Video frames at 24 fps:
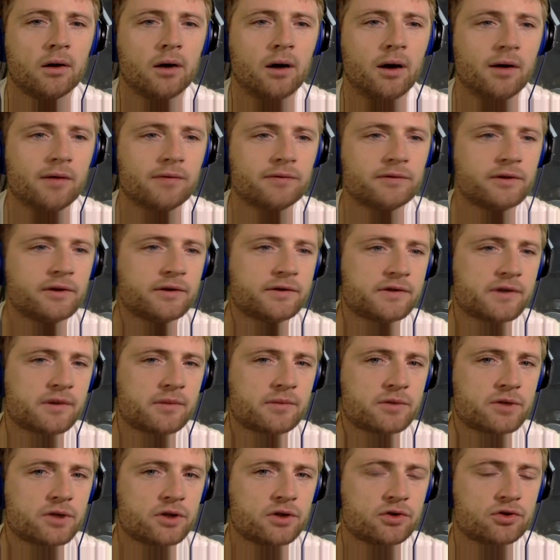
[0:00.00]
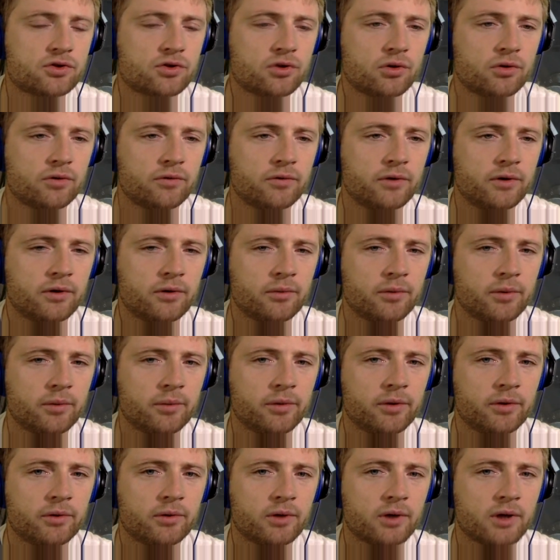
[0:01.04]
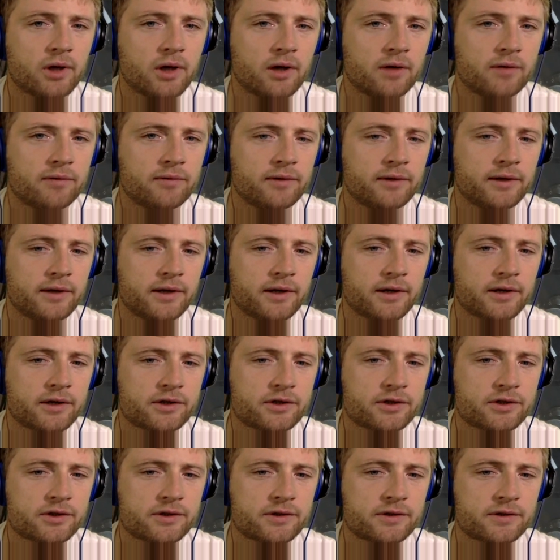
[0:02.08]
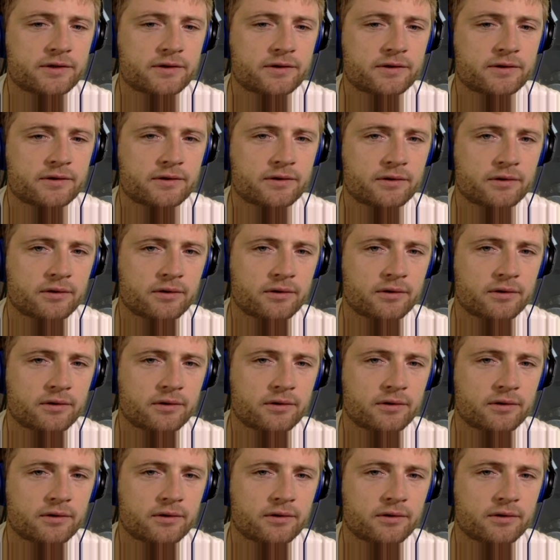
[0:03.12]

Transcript: After some changeover, maybe you have leakages